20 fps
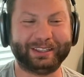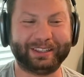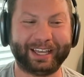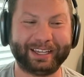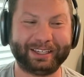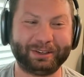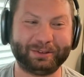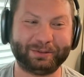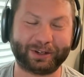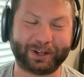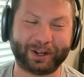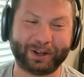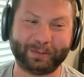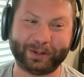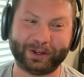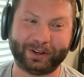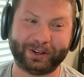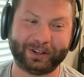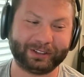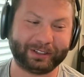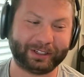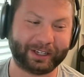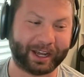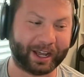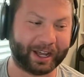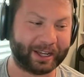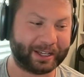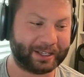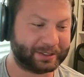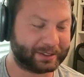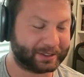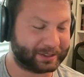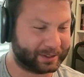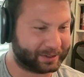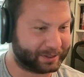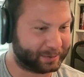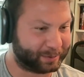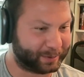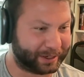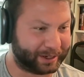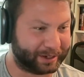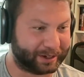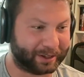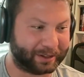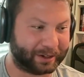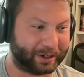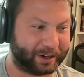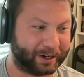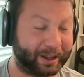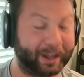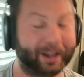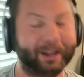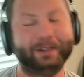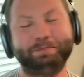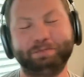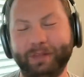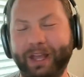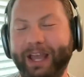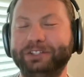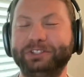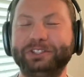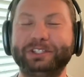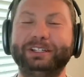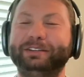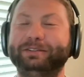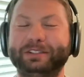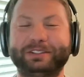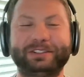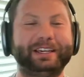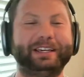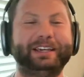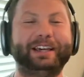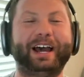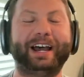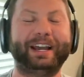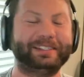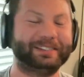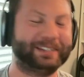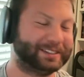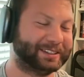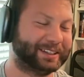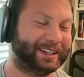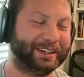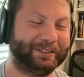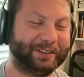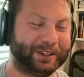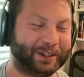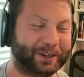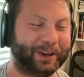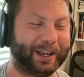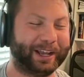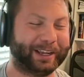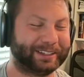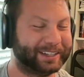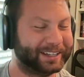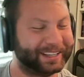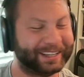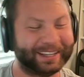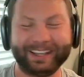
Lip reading: Thank you for coming on, guys. This has been another I shouldn't even say guys, that's not even correct.